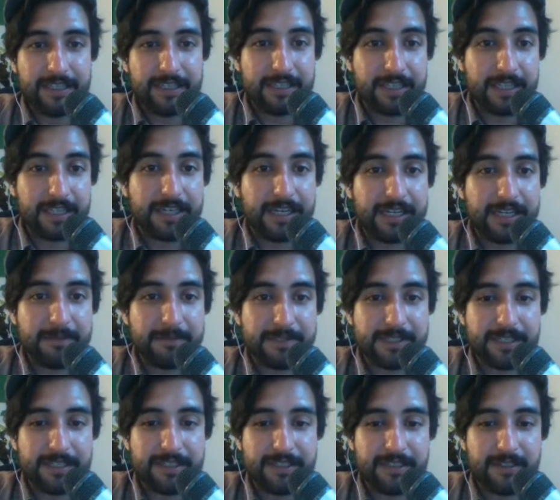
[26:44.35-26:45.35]
And like Naib
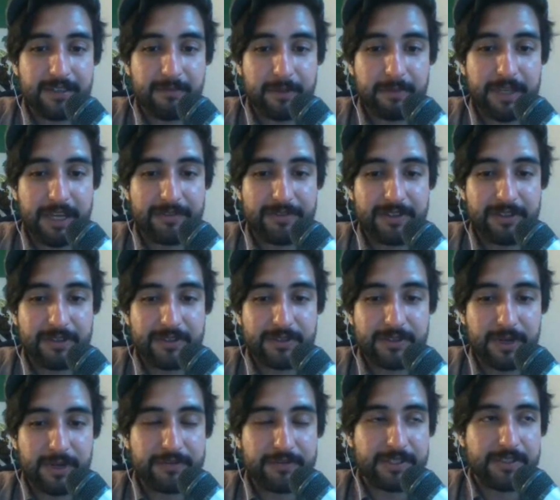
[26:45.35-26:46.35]
said, maybe having those
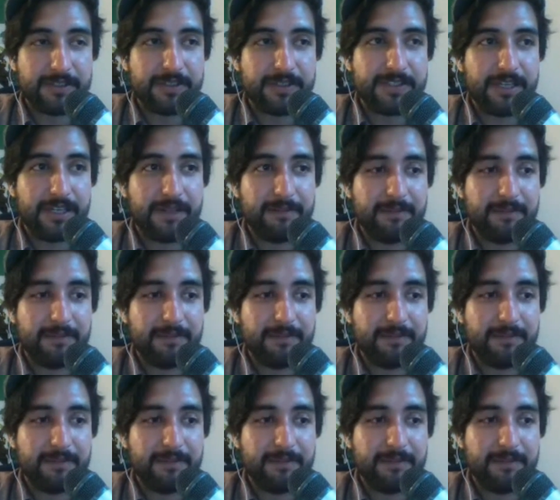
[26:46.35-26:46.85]
refs on the side.